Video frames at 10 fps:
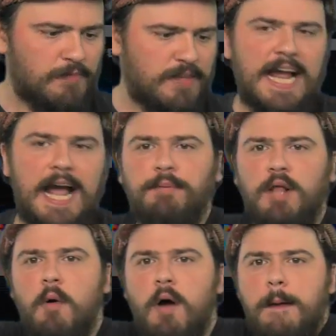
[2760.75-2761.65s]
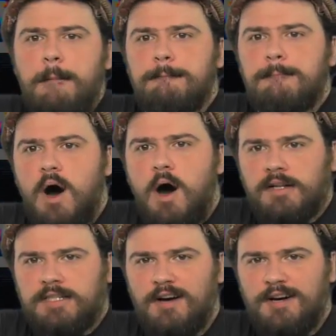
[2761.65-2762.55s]
Diablo
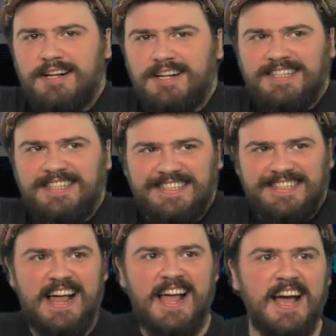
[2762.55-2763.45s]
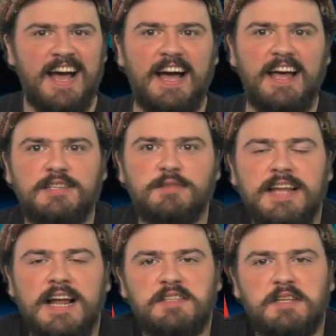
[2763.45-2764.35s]
Immortal. This was announced at